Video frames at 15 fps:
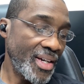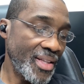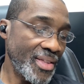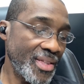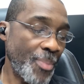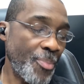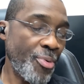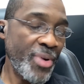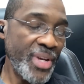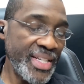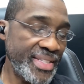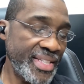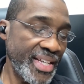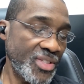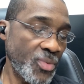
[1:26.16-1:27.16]
the
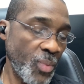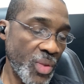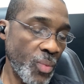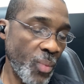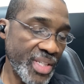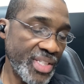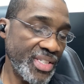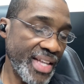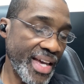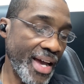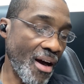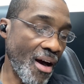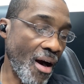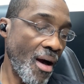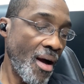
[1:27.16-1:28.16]
pretense with which they
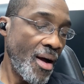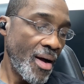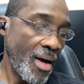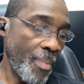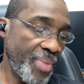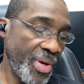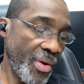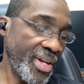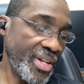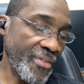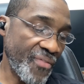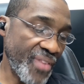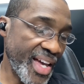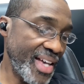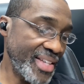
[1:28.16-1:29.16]
are appearing to
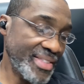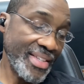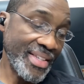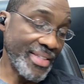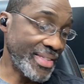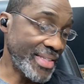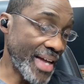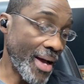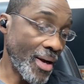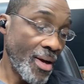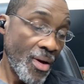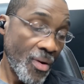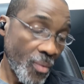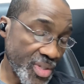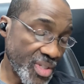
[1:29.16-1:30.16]
fast is
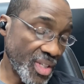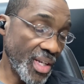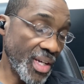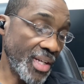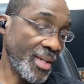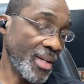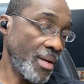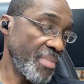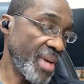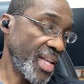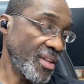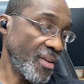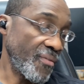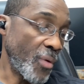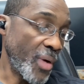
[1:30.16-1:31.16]
not, once again, going to
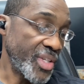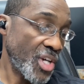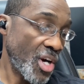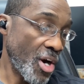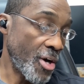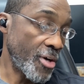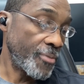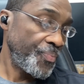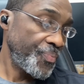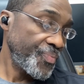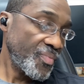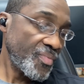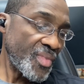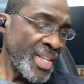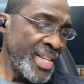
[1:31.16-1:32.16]
make their voice heard.
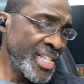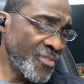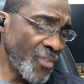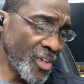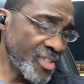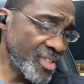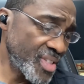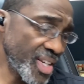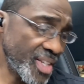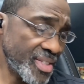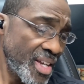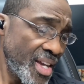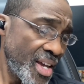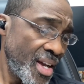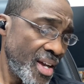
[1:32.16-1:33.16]
As verse 6,
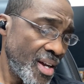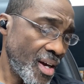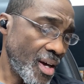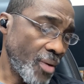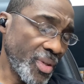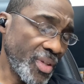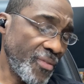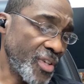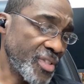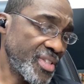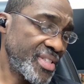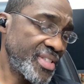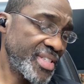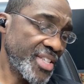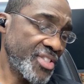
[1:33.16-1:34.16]
really
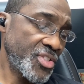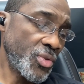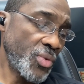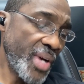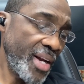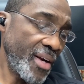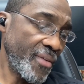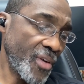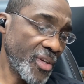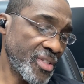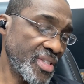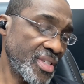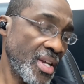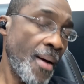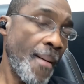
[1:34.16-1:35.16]
verses 6 through 8 are
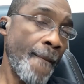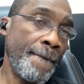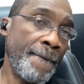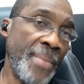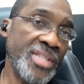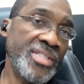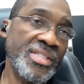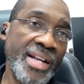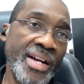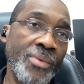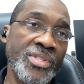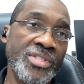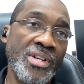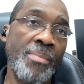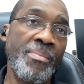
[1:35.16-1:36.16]
verses much like
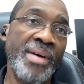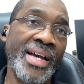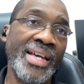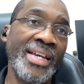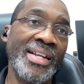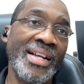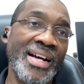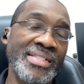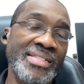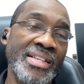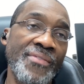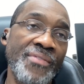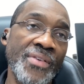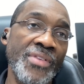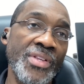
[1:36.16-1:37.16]
we saw back in
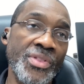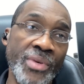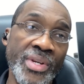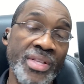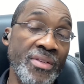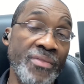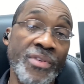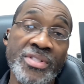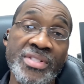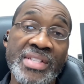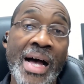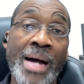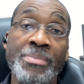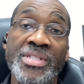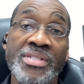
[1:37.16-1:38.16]
Isaiah 53, the verses
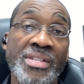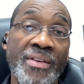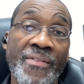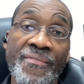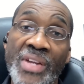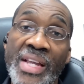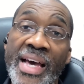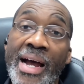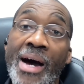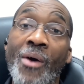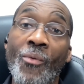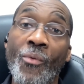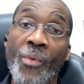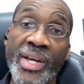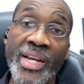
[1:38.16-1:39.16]
I'm just going to flat
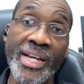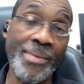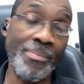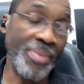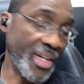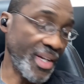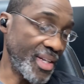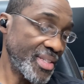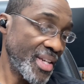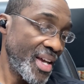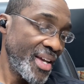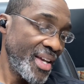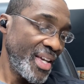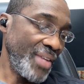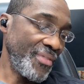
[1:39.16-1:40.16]
out read, because
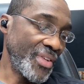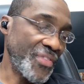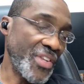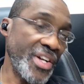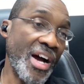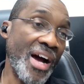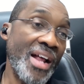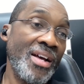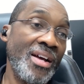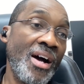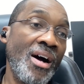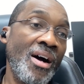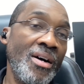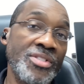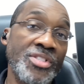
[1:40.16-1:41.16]
even if
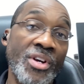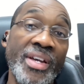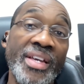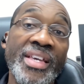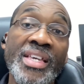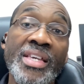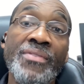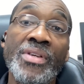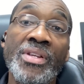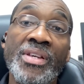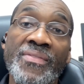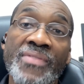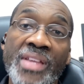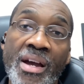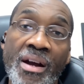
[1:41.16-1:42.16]

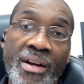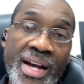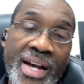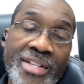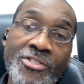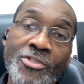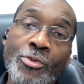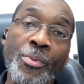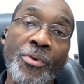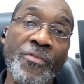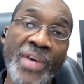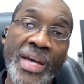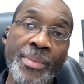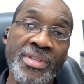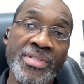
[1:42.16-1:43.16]
they are not super
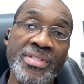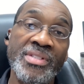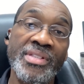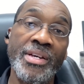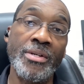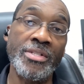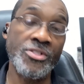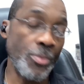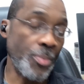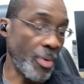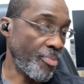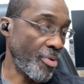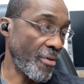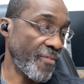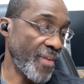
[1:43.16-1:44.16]
famous, they are super
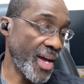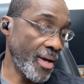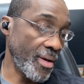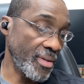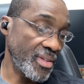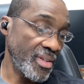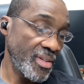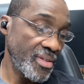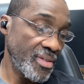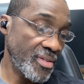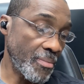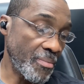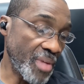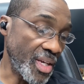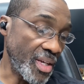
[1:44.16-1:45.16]
profound
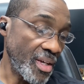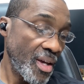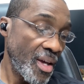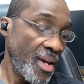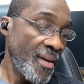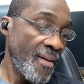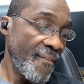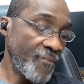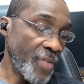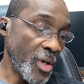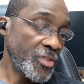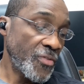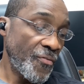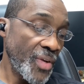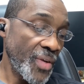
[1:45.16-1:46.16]
to me.
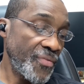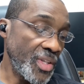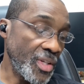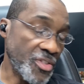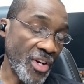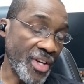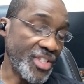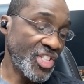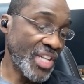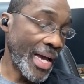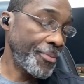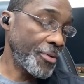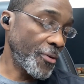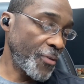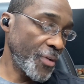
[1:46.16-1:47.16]

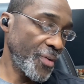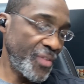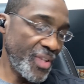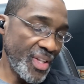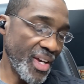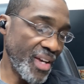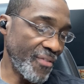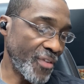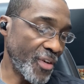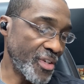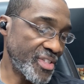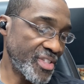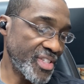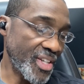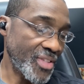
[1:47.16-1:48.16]
Chapter 58,
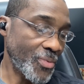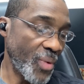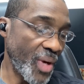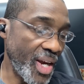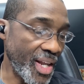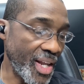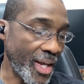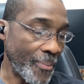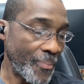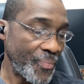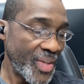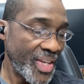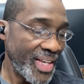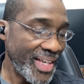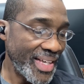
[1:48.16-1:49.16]
verse 6, reading,
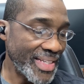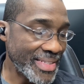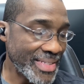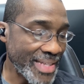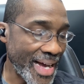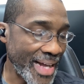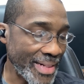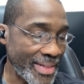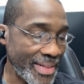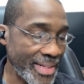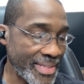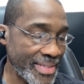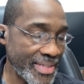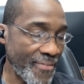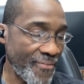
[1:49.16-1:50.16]
"Is not
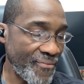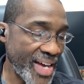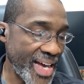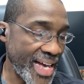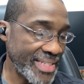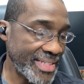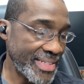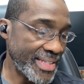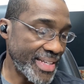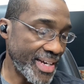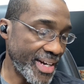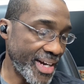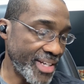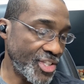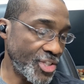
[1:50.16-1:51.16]
this the fast that
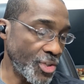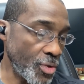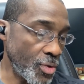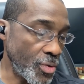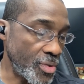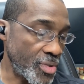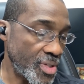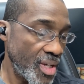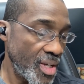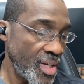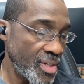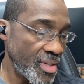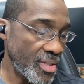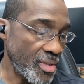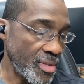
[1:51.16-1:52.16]
I choose?
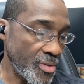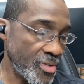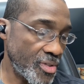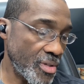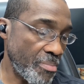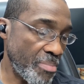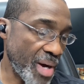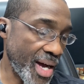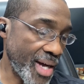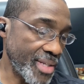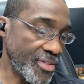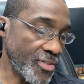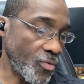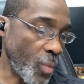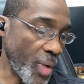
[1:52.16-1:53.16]
To loose the
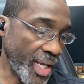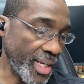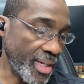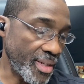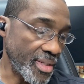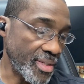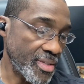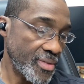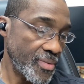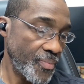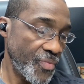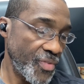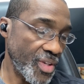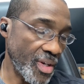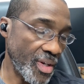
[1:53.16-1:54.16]
bonds of wickedness,
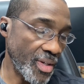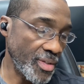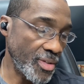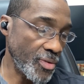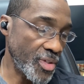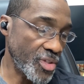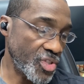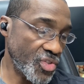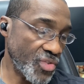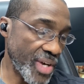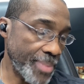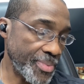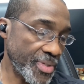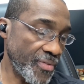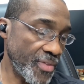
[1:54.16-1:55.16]
to undo the
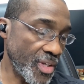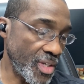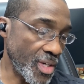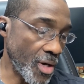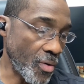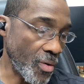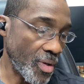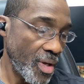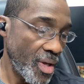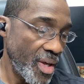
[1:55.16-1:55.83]
straps of the yoke,